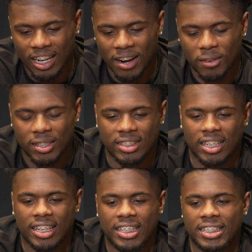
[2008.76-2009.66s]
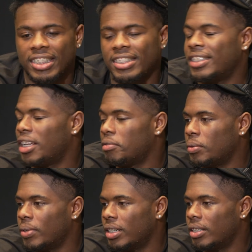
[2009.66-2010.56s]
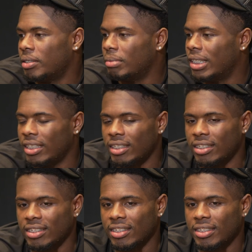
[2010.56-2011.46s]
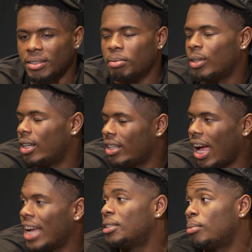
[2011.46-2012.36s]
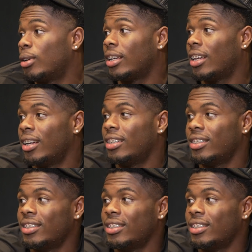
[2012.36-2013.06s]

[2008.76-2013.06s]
I want to say this is everywhere, but Chipotle. I eat Chipotle a lot.